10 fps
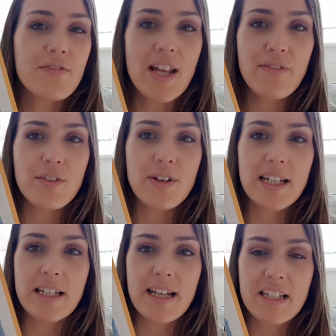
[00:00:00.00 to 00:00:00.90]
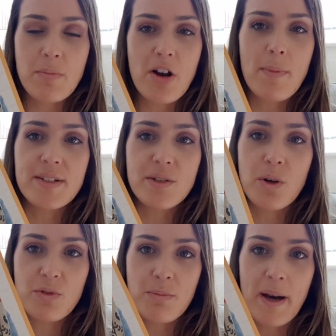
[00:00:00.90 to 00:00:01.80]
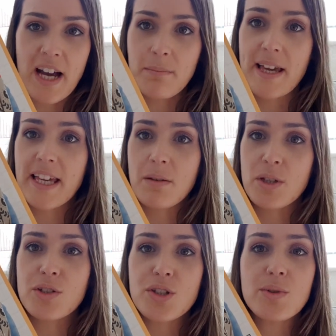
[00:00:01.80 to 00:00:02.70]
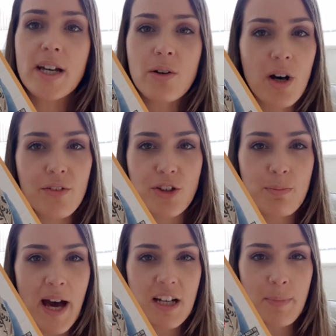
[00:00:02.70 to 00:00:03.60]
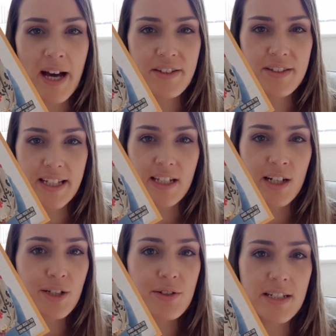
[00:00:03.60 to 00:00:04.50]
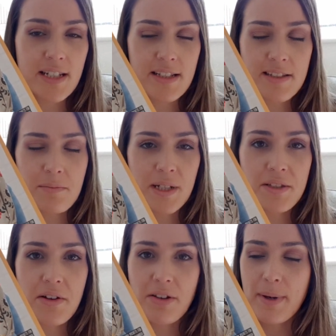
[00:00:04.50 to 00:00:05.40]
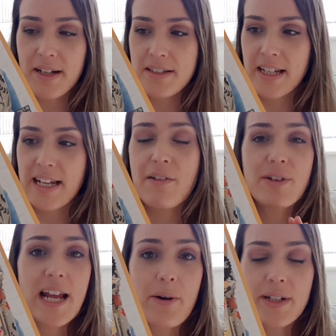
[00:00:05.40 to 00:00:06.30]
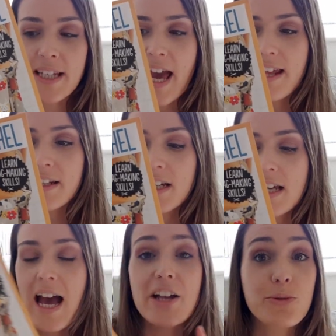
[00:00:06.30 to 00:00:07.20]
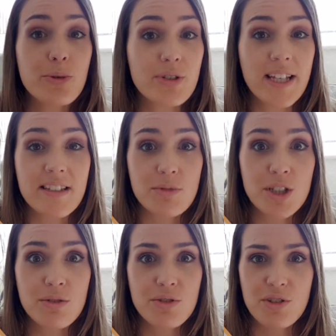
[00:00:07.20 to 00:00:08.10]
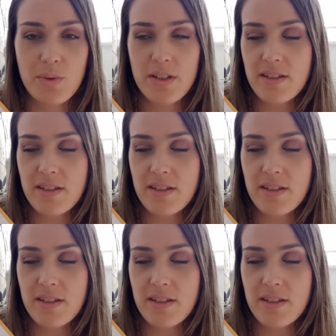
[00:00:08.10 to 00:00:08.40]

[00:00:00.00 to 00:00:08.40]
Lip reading: never really experimented much with bag making, but you do get quite a few bag patterns included in Simply Sewing magazine every now and again, and you also get some children's ones